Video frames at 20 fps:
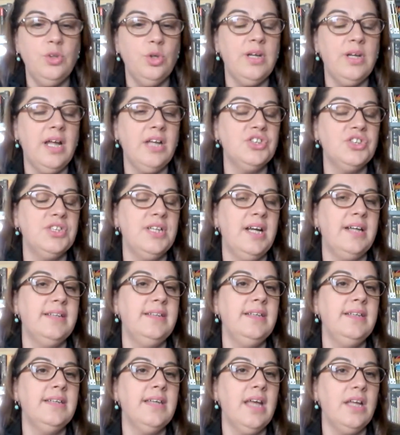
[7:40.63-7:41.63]
we had
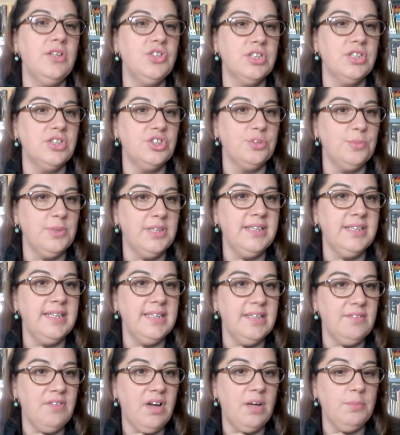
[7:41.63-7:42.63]
to
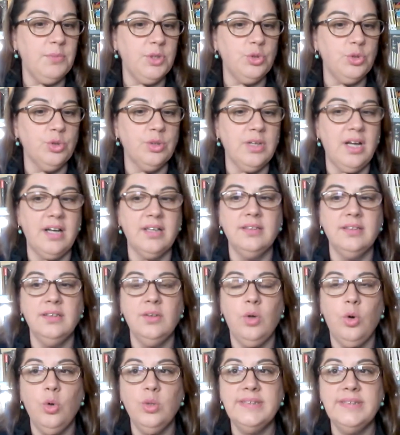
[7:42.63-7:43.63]
talk to students
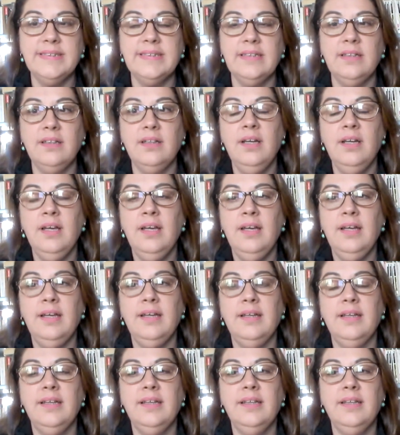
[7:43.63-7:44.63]
one-on-one, and the
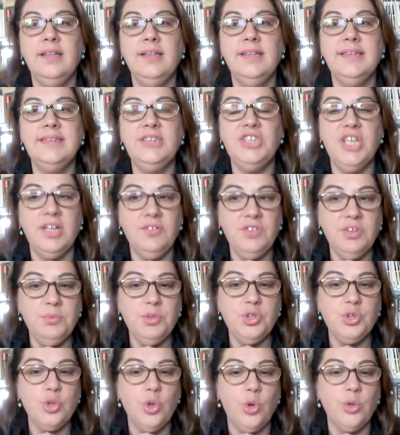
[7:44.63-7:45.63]
others just kept
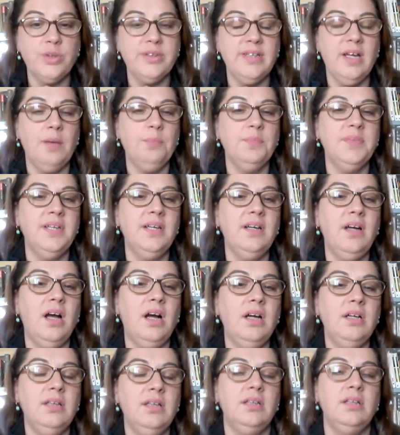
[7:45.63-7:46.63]
on whatever they were
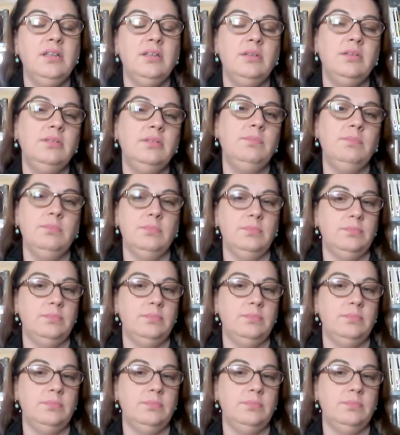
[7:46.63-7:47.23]
doing at that time.